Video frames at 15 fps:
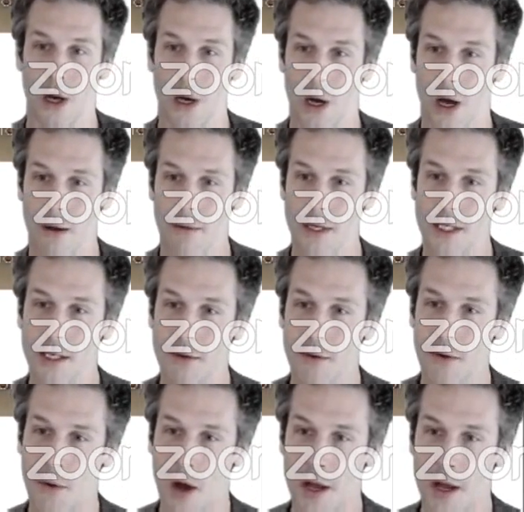obviously
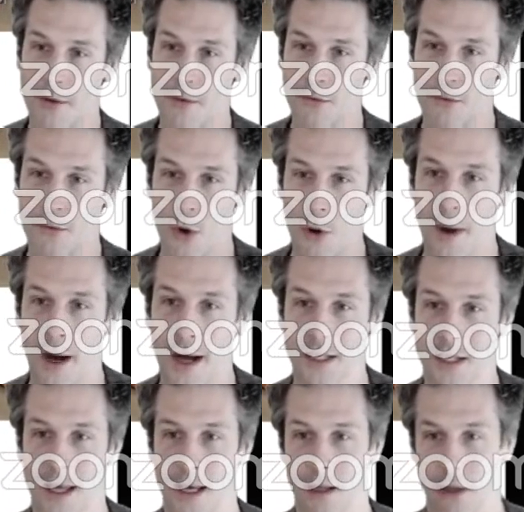we want
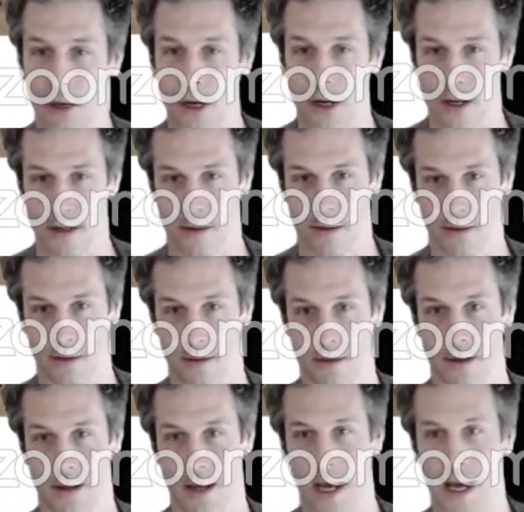robots that learn.
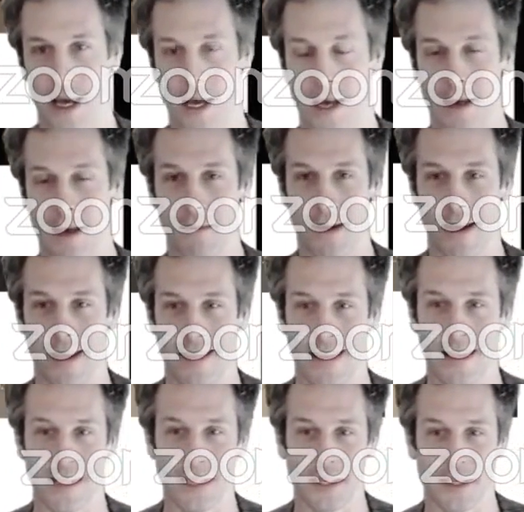
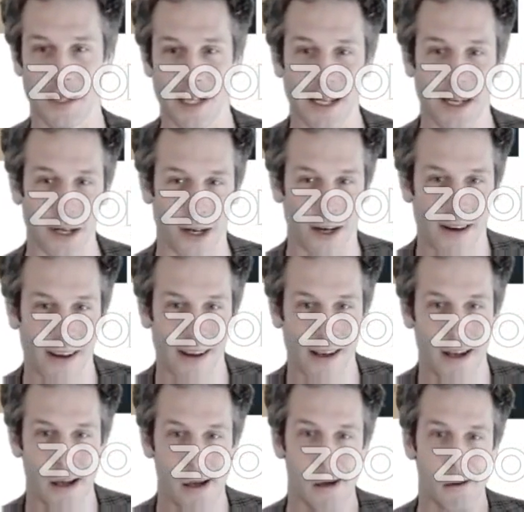This is clear,
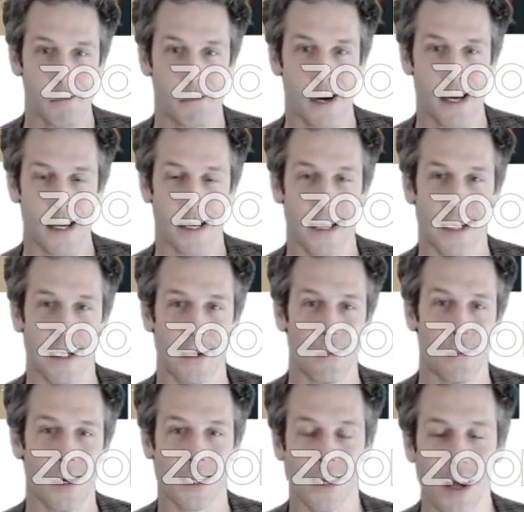but
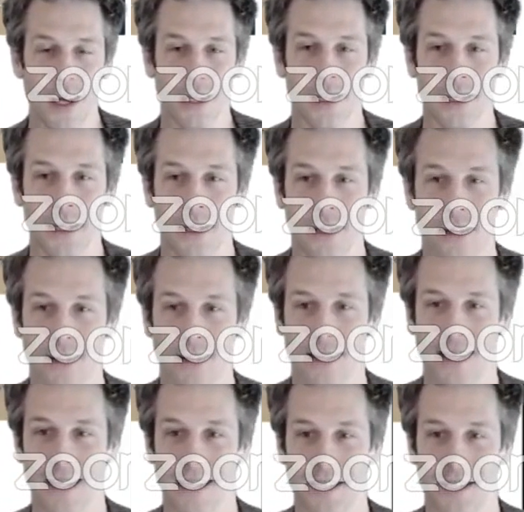what's not clear
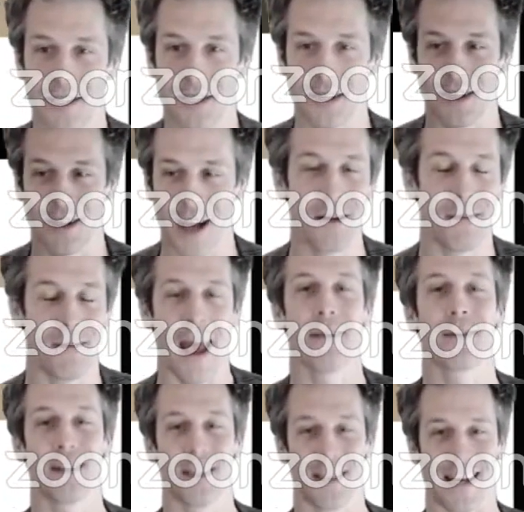is kind of
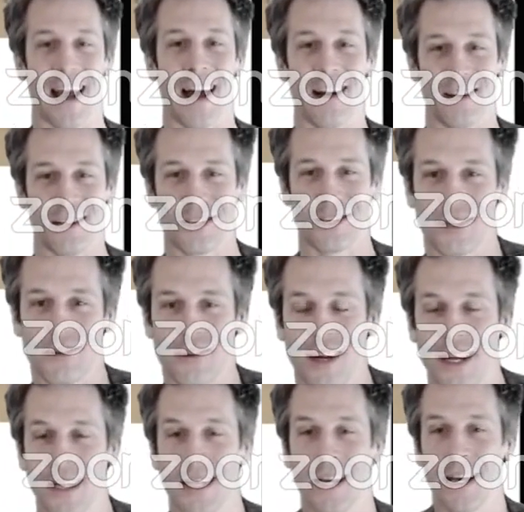everything else,
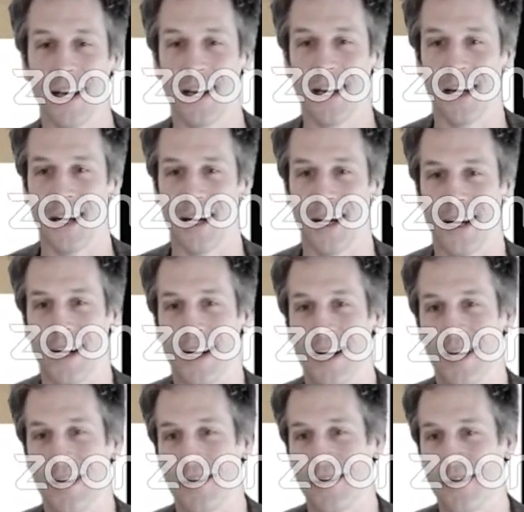right?
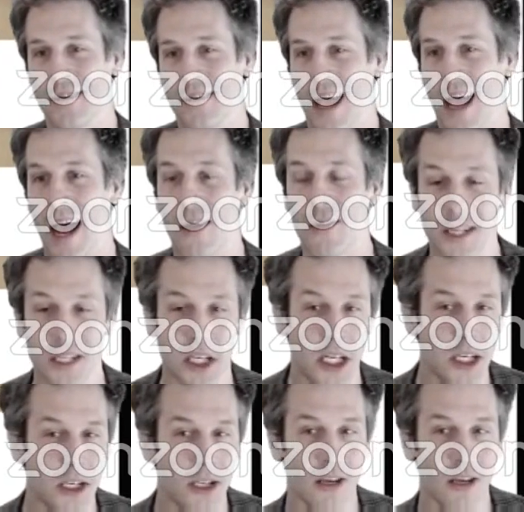How to
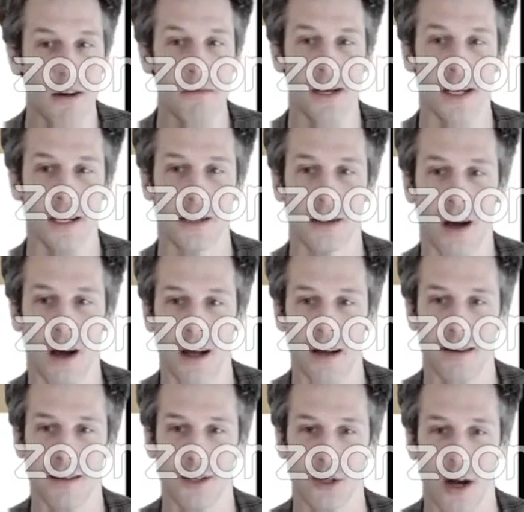teach them is not
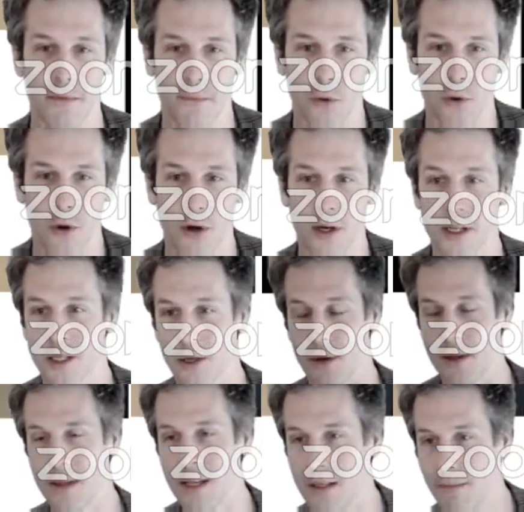straightforward. So
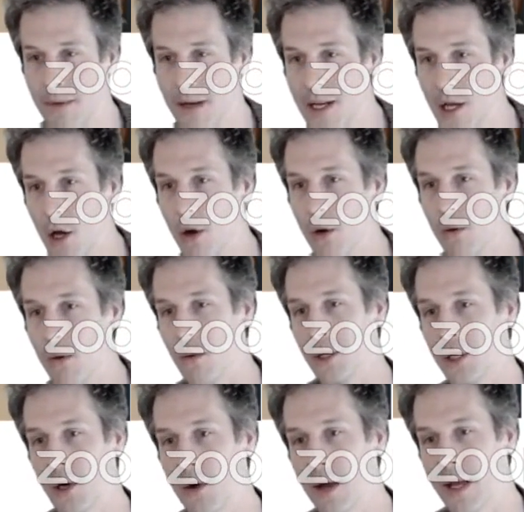in this video, what we're
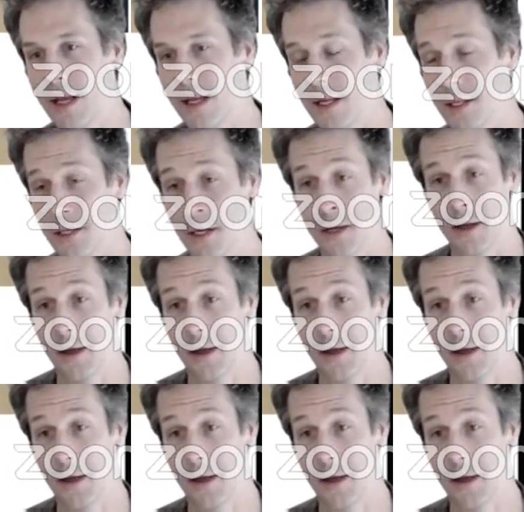showing is